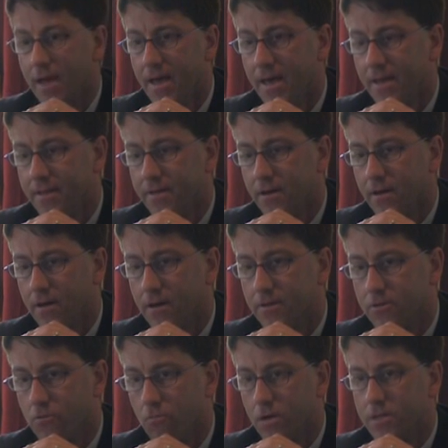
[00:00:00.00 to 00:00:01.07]
and
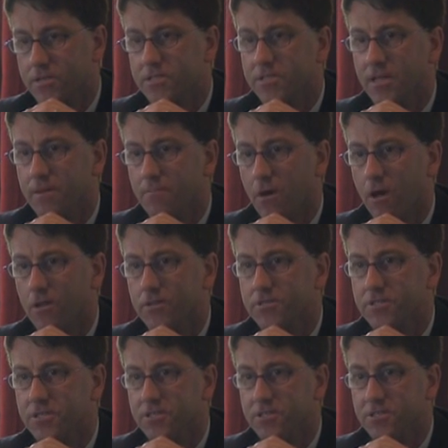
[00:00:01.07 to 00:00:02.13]
to what extent
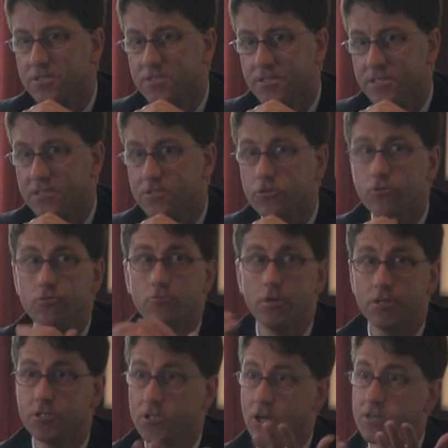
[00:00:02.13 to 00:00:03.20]
policies need
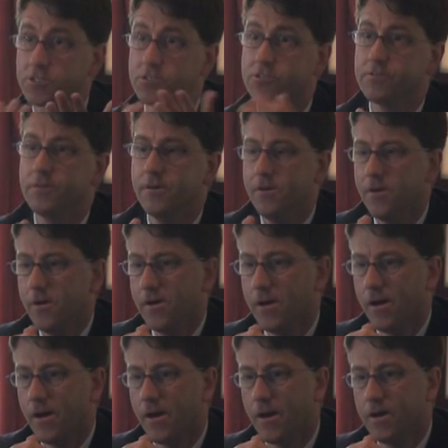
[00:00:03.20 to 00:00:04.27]
to adjust
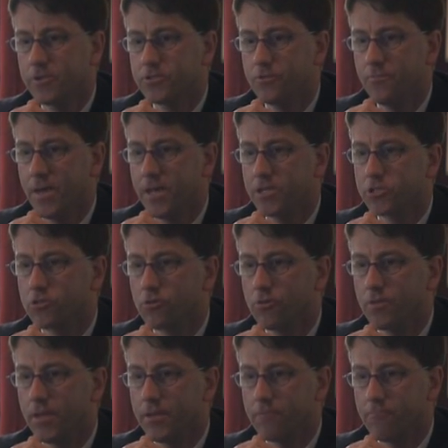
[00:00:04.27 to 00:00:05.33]
to make
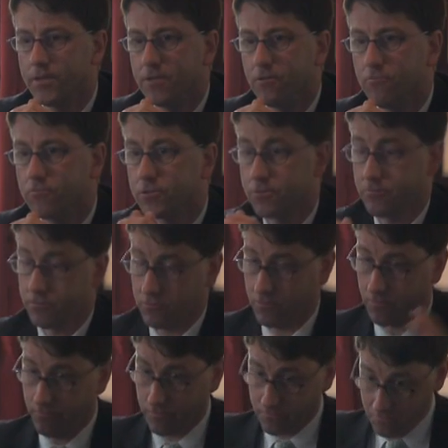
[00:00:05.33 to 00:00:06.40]
sure that we don't
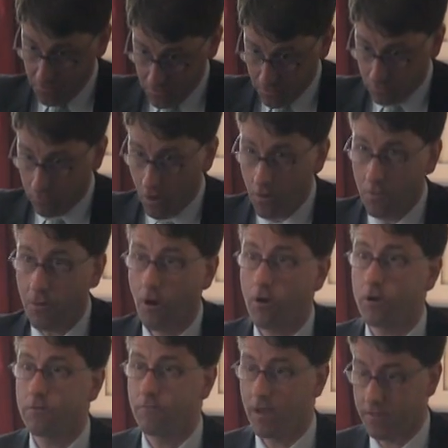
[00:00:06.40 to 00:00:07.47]
sort of grow
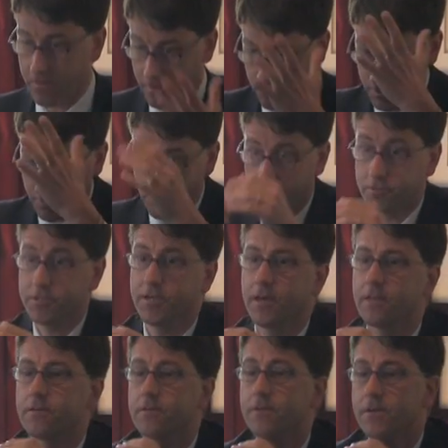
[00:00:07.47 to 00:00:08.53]
apart rather than we grow
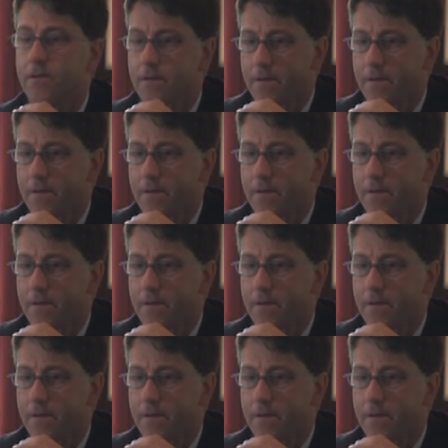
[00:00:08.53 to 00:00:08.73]
together